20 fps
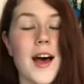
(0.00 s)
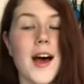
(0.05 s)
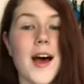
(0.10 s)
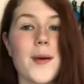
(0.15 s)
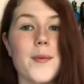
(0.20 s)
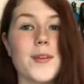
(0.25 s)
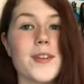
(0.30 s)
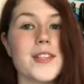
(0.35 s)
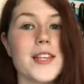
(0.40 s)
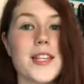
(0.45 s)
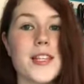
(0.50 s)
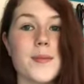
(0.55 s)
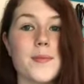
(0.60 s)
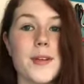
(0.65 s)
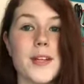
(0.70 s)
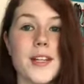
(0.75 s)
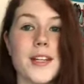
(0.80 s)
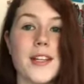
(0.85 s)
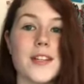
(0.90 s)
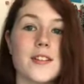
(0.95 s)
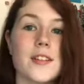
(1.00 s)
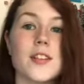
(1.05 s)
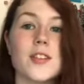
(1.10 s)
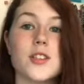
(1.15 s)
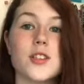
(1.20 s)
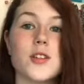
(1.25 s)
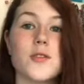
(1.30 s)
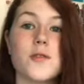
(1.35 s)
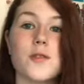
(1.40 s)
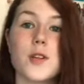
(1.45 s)
Accessibility is
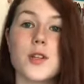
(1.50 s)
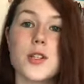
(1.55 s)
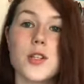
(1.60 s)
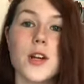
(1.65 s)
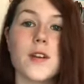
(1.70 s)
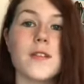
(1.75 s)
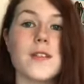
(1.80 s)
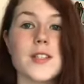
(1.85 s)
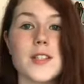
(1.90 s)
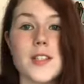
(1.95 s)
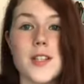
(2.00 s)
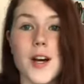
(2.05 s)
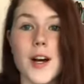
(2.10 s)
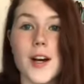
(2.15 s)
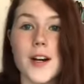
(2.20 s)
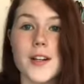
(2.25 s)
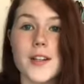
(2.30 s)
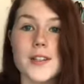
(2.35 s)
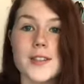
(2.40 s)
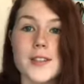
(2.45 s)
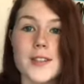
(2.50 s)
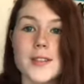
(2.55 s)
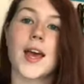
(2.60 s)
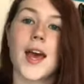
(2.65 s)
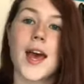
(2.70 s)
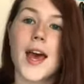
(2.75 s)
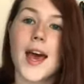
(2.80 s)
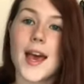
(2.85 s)
also for service dogs.